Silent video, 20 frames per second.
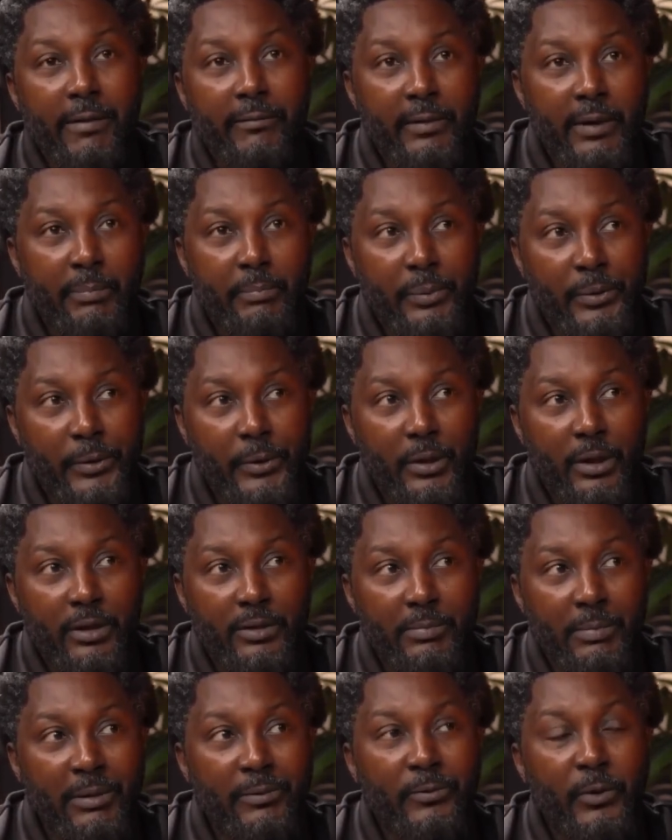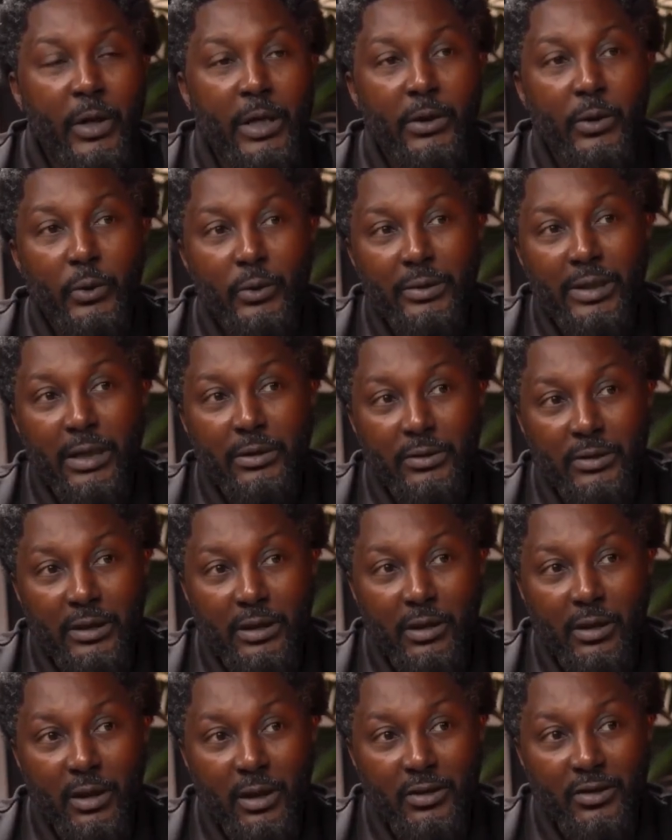Every product before it goes out to
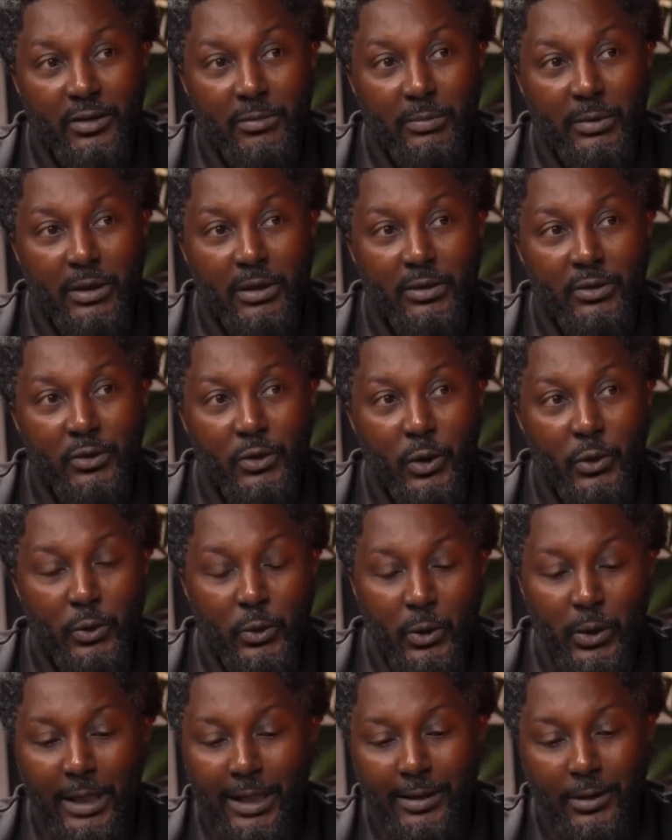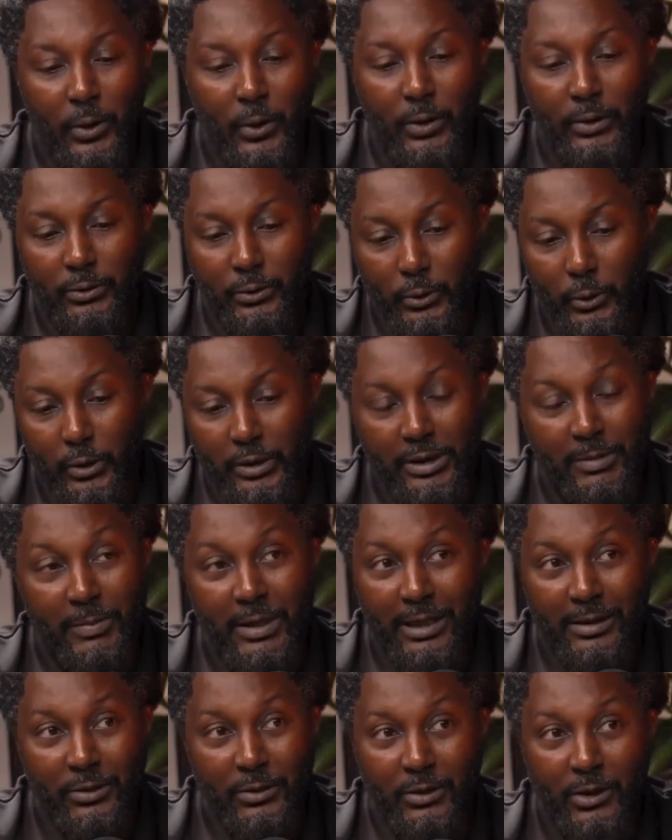the customer. So you can go on to
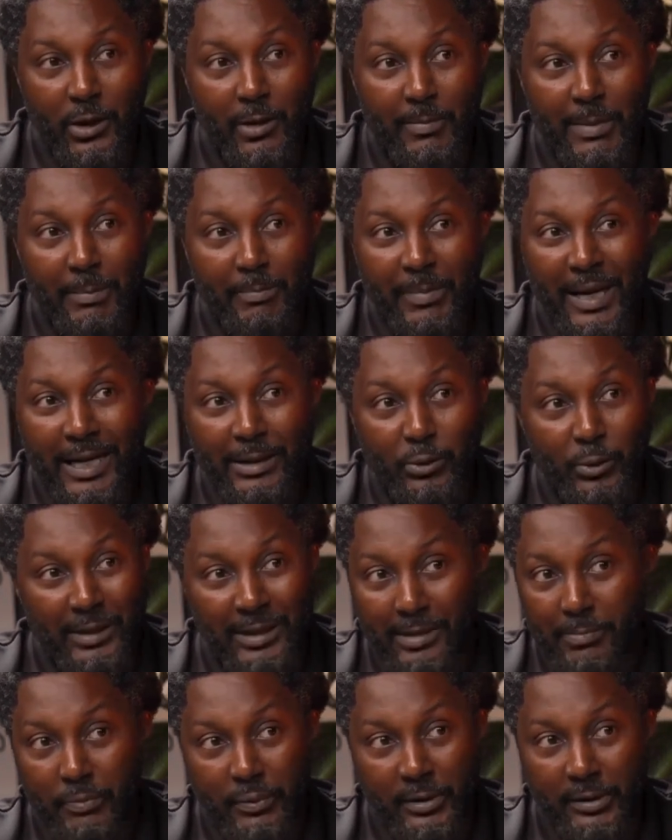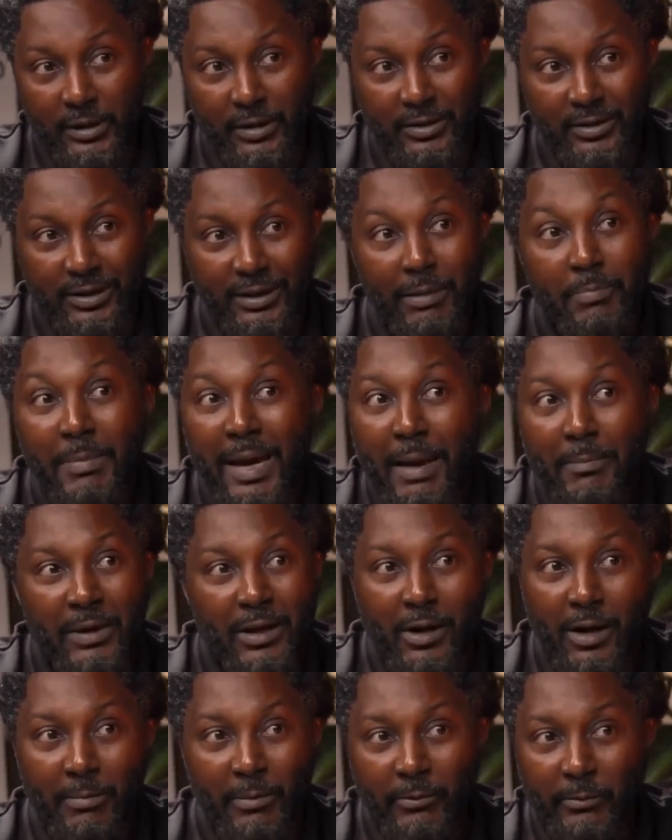ojamia.com and buy 20 products. It might
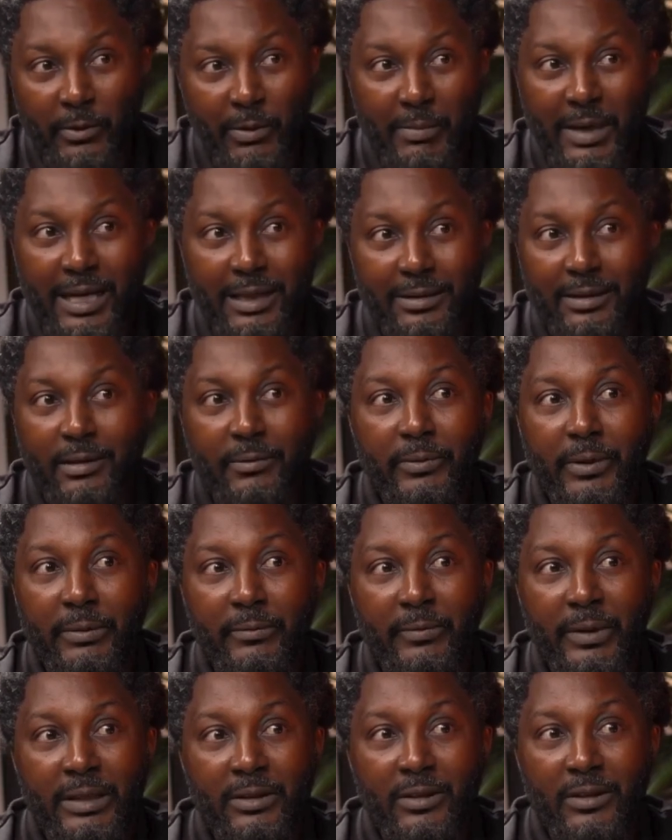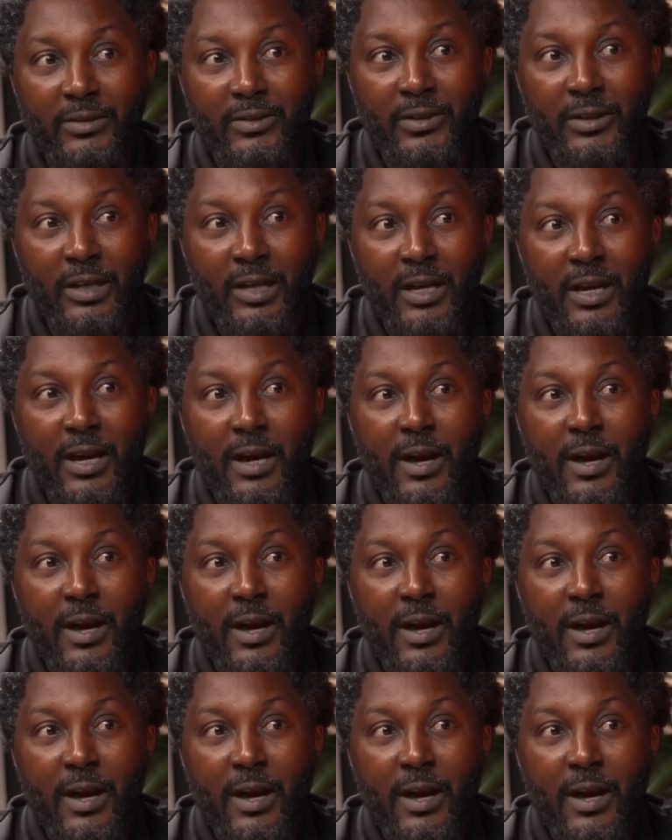be coming from 8 different vendors.